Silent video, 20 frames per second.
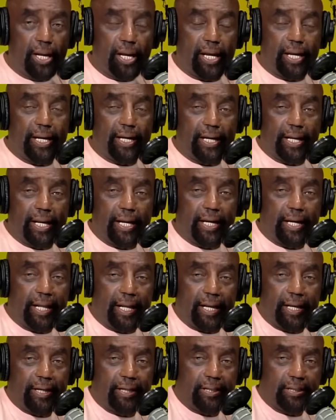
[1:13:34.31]

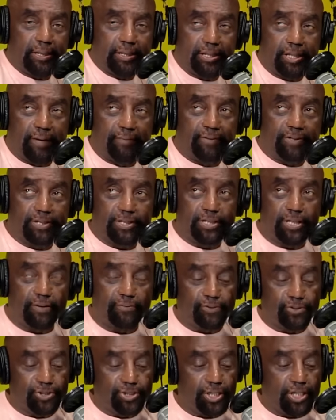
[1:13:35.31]

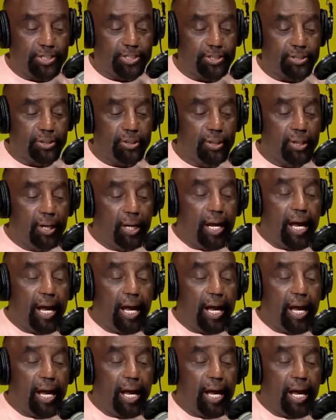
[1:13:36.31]
888-77-JESSE.